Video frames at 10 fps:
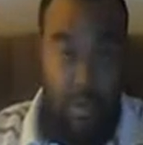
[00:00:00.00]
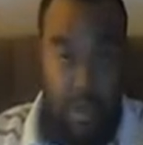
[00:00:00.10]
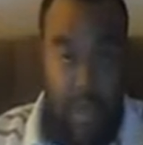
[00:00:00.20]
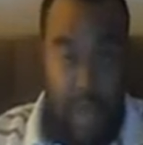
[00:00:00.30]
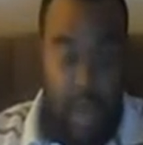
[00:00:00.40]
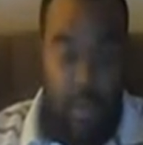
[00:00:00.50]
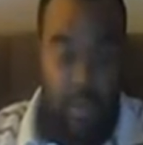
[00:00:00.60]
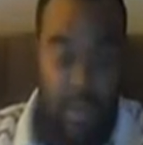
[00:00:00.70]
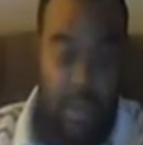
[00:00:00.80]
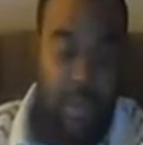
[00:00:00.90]
which is usually the
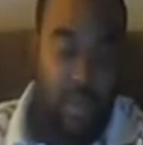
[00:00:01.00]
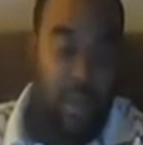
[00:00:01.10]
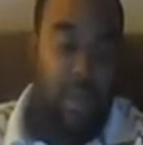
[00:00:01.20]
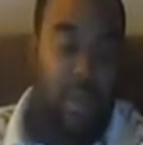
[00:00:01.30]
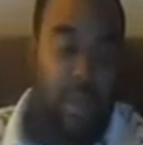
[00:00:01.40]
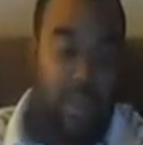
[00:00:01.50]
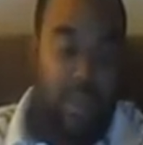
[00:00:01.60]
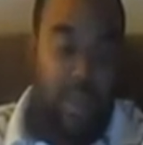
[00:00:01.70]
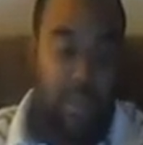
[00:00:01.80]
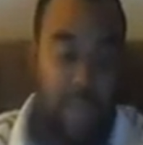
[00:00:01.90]
ILT
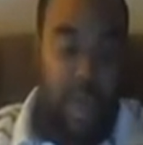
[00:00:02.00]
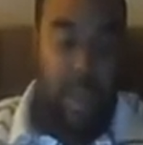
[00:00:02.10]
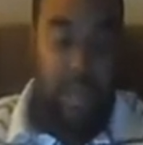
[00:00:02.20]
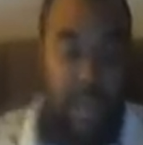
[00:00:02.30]
team,